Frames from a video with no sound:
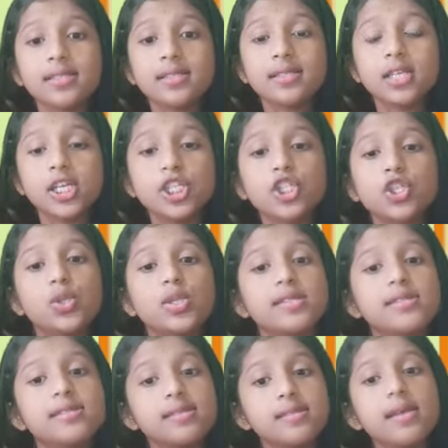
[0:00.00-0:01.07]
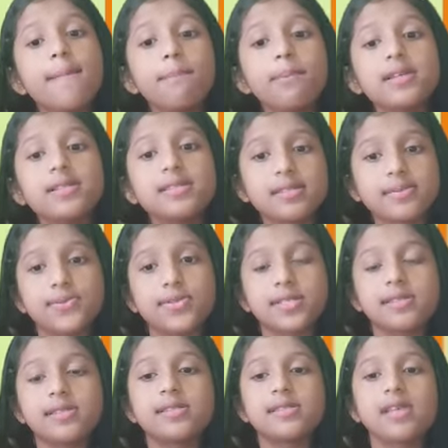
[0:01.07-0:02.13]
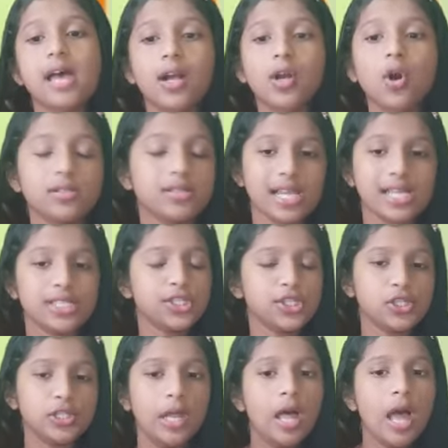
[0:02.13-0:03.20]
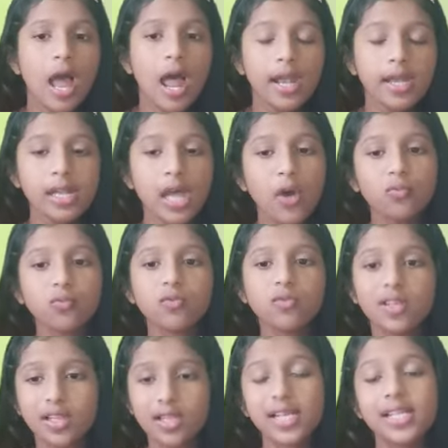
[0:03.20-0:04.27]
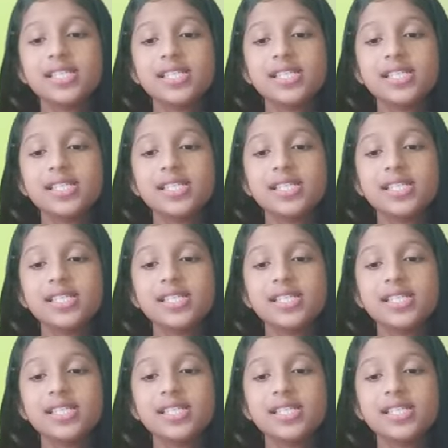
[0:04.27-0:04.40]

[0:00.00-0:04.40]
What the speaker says: into the simpler substances are called digestion. Now we'll eat a